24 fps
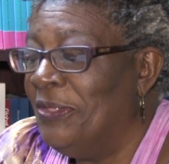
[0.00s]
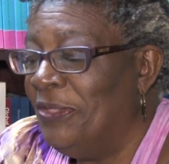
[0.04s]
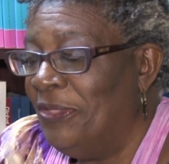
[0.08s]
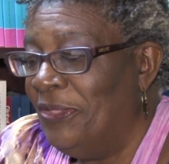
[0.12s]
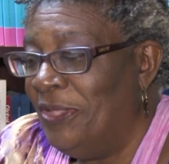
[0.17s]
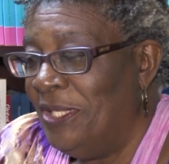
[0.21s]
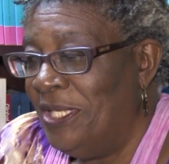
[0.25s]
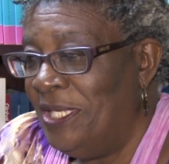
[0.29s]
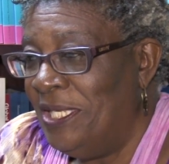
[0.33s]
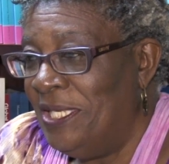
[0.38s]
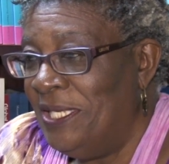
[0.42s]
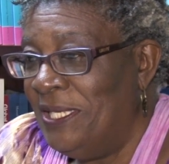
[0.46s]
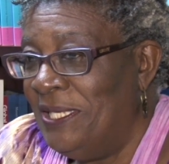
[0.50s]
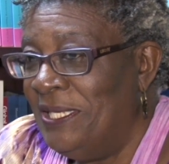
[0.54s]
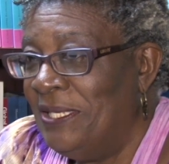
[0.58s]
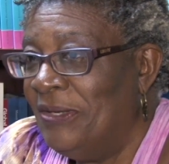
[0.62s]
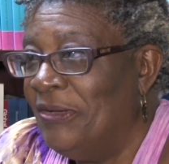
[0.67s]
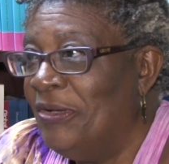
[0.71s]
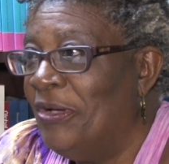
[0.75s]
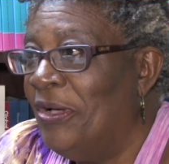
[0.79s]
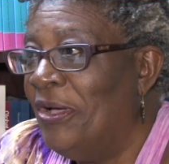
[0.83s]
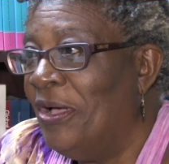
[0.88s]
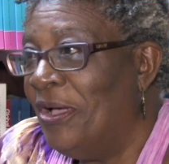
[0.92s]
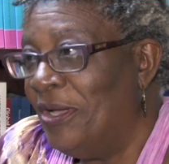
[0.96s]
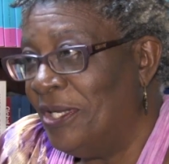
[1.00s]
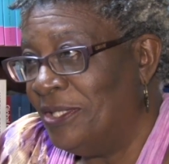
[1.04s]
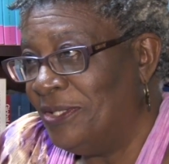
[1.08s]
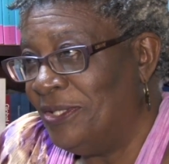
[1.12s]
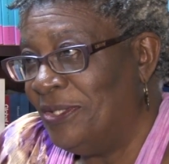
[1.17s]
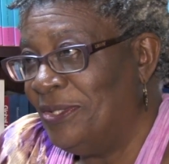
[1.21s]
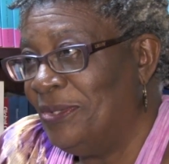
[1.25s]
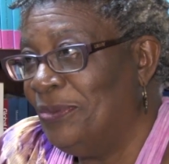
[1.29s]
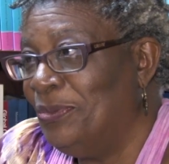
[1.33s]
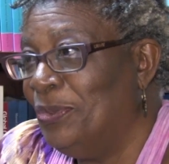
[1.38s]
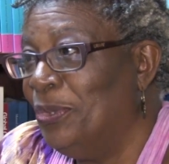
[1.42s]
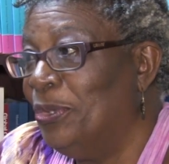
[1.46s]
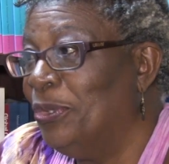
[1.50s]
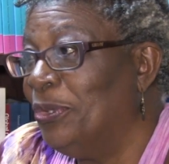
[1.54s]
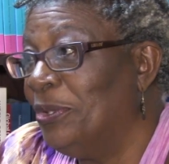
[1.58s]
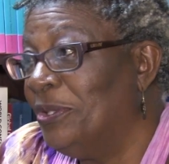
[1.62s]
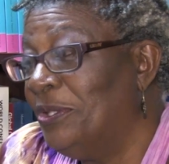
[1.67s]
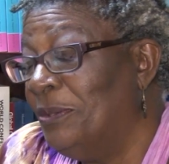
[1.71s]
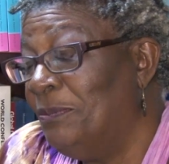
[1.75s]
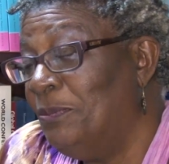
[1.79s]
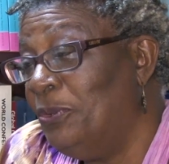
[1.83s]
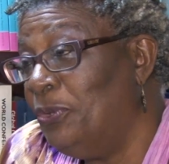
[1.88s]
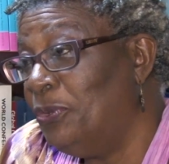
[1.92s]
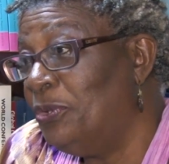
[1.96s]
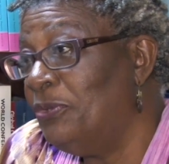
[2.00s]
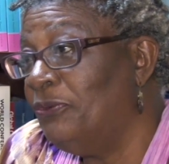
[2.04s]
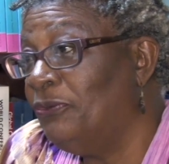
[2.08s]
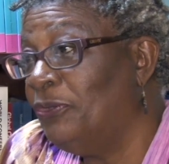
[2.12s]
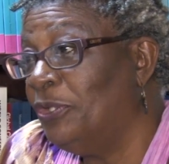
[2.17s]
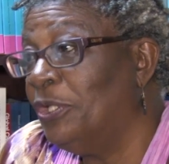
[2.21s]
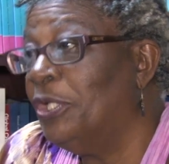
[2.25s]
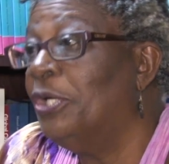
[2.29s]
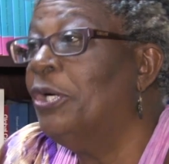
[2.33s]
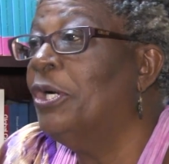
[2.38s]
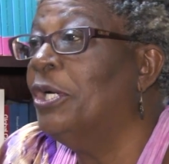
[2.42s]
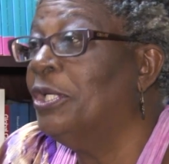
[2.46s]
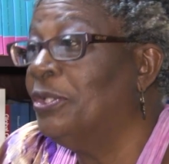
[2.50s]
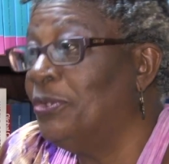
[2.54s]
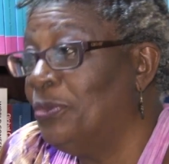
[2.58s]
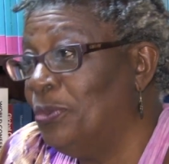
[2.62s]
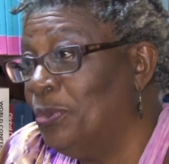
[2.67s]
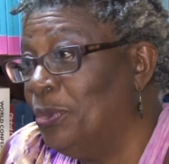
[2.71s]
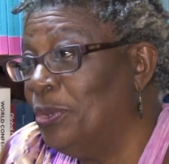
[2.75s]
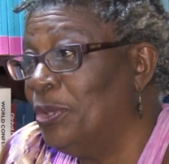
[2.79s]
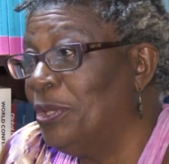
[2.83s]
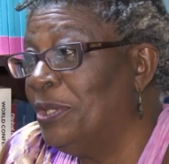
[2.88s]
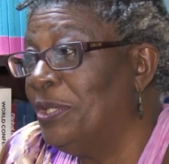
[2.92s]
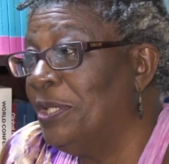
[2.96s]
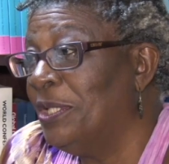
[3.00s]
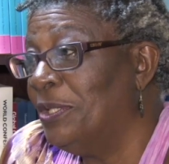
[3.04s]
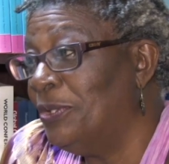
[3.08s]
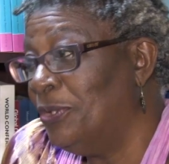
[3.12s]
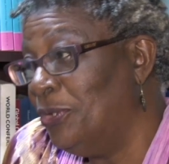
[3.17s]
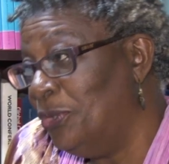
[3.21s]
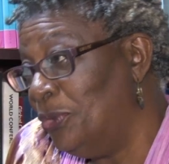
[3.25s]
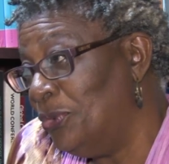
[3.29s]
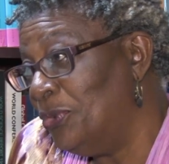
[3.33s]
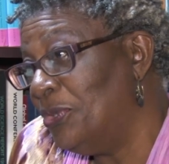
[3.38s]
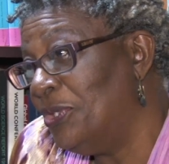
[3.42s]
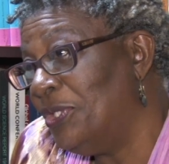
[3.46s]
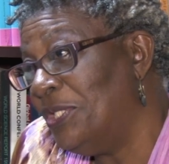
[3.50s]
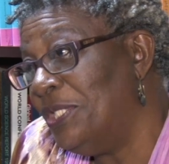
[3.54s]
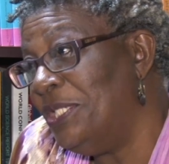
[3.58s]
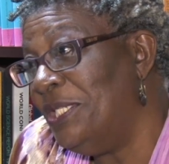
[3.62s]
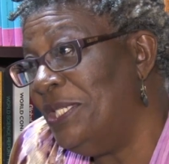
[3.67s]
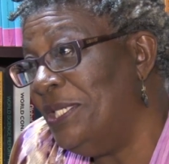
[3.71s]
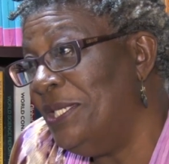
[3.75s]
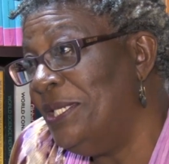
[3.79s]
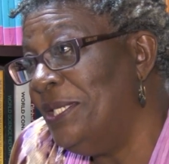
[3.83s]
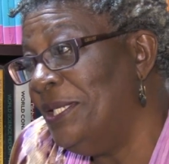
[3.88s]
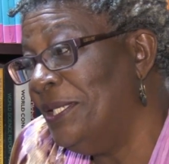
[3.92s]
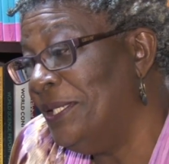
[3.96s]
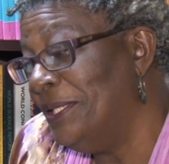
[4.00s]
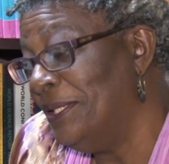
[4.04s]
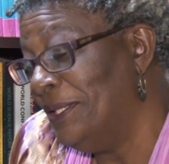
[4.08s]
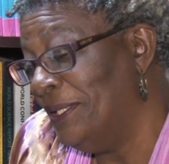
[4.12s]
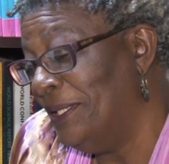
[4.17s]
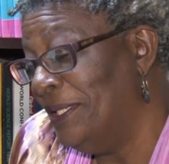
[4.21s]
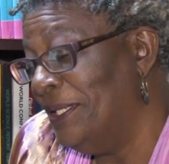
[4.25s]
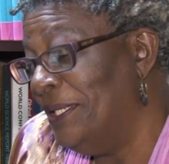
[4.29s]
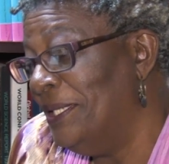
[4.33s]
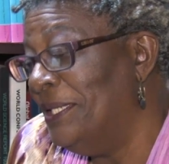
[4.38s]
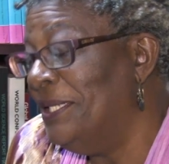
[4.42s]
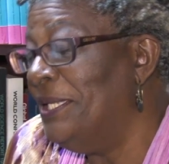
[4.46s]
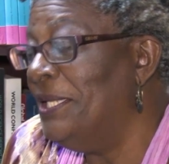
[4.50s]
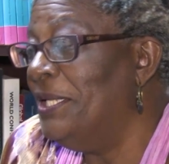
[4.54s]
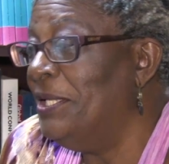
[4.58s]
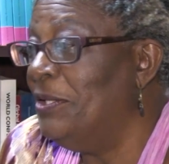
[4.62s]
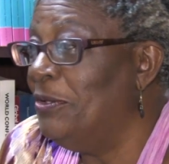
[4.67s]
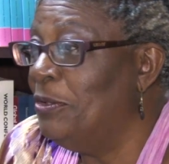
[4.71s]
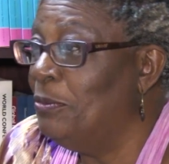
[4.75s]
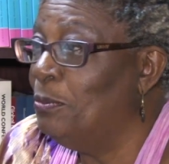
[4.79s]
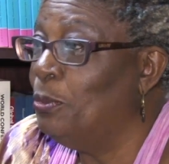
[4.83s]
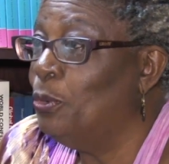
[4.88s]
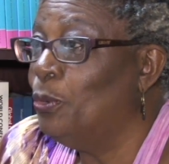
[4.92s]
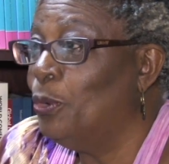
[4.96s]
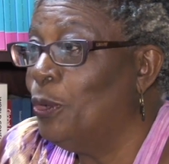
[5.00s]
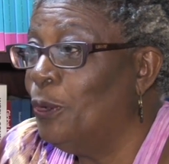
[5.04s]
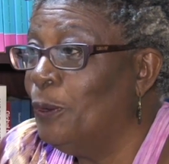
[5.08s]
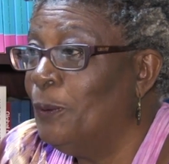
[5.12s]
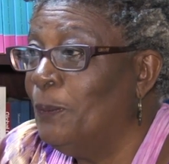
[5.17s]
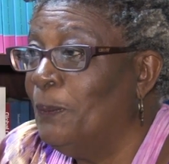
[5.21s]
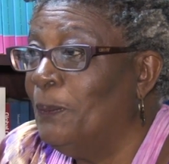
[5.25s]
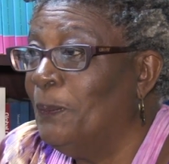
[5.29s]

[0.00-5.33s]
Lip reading: the artwork, the beautiful artwork that you see in the book.